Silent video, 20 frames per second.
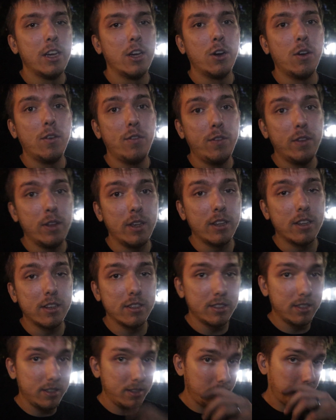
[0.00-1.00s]
Hopefully it
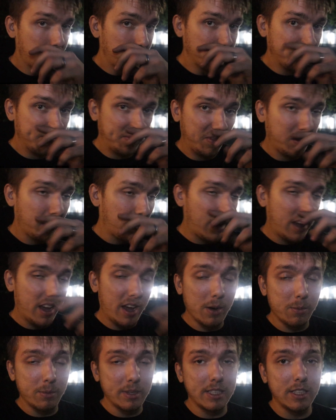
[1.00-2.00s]
doesn't
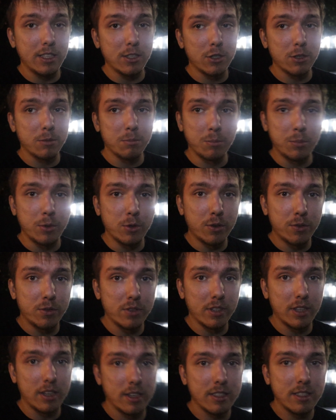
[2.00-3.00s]
and we see some
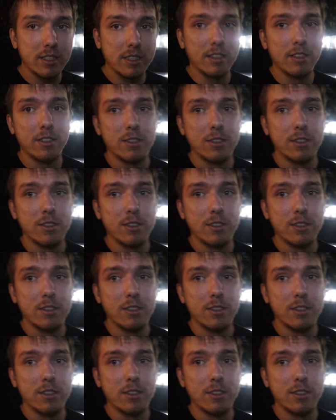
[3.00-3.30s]
beautiful lights.